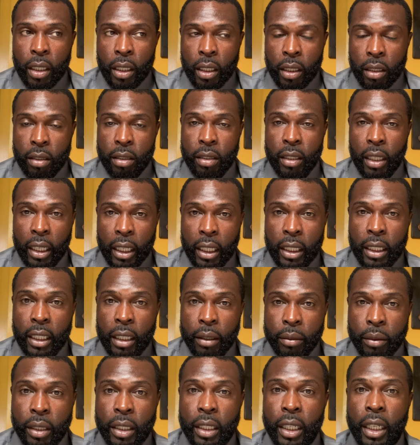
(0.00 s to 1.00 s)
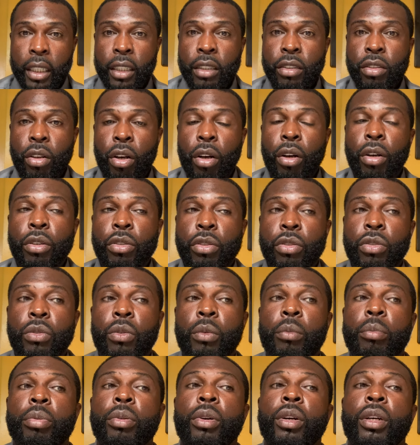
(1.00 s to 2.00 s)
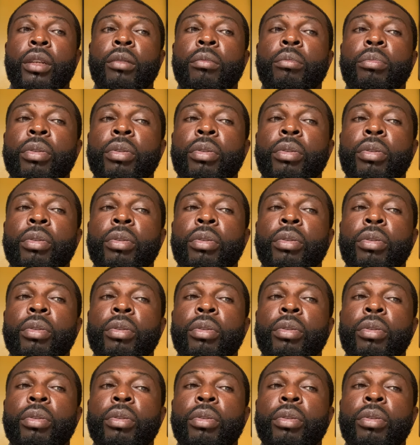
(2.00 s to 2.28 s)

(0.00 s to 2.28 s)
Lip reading: Secondary data is also important.